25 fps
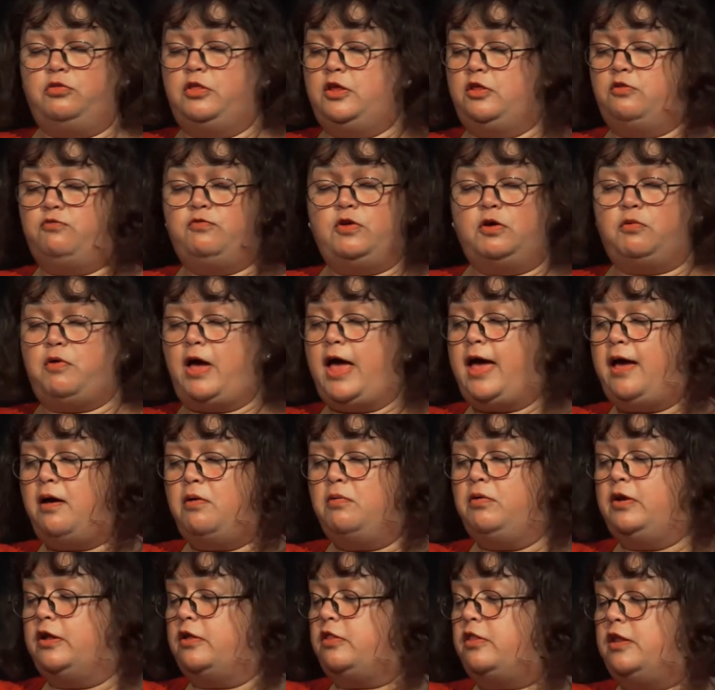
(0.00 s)
all these real
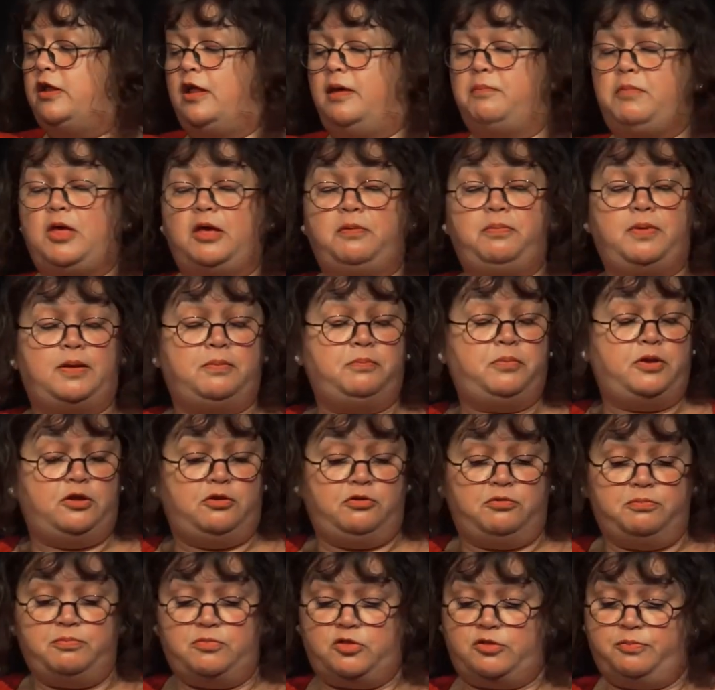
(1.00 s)
howlers, and I'm hoping
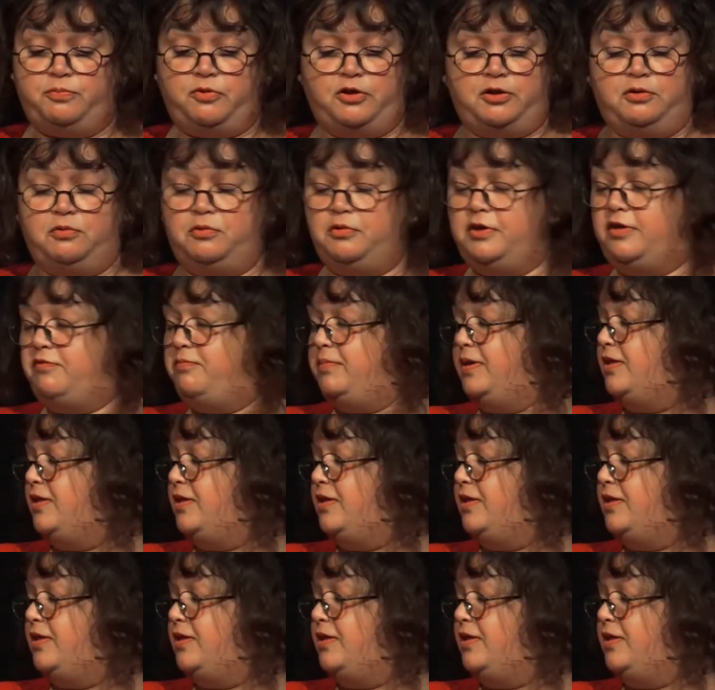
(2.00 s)
Bloomsbury will give